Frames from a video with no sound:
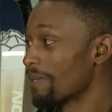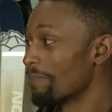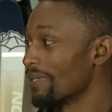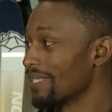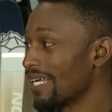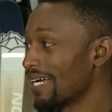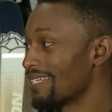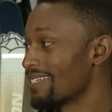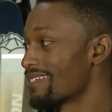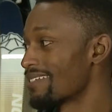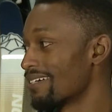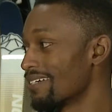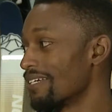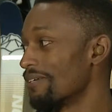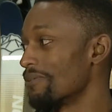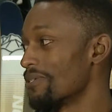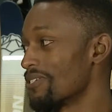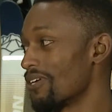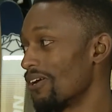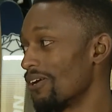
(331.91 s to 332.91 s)
but that study
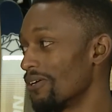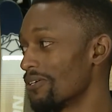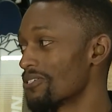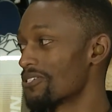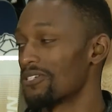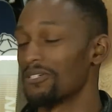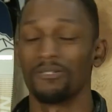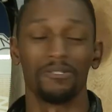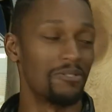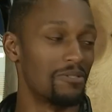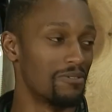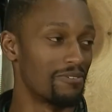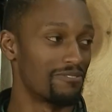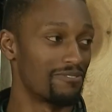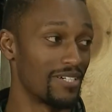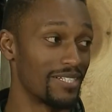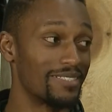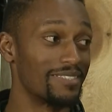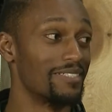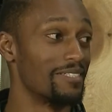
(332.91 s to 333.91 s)
was also
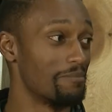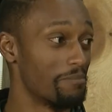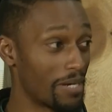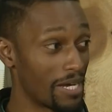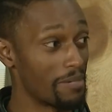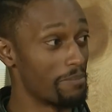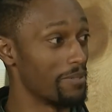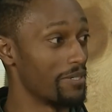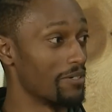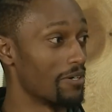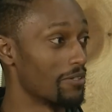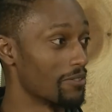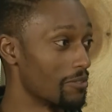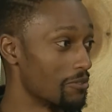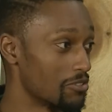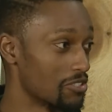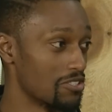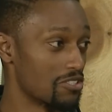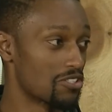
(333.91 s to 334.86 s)
funded by P R lotion. Ooh.